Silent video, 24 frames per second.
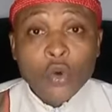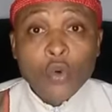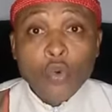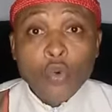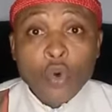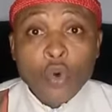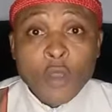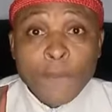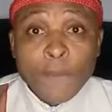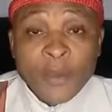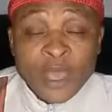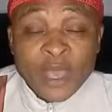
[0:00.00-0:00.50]

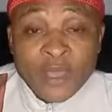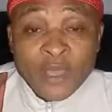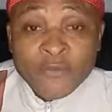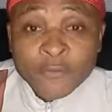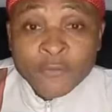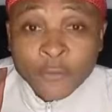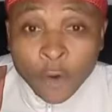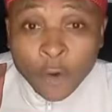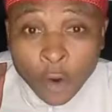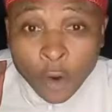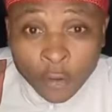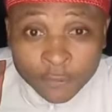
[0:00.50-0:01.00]
will be
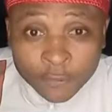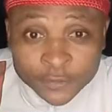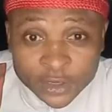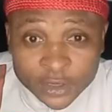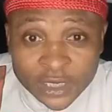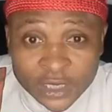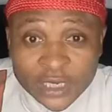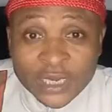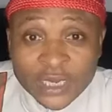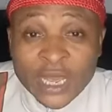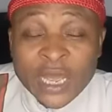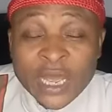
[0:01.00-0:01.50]

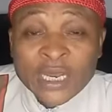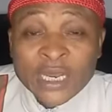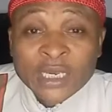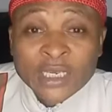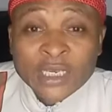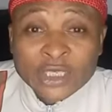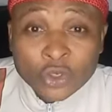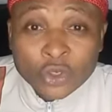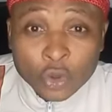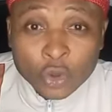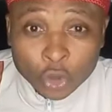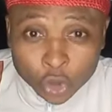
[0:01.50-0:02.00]
involved in any
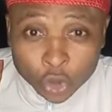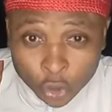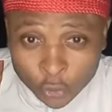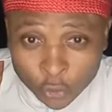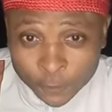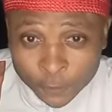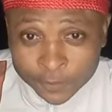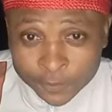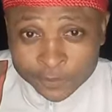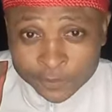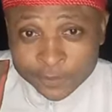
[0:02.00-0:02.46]
discussion.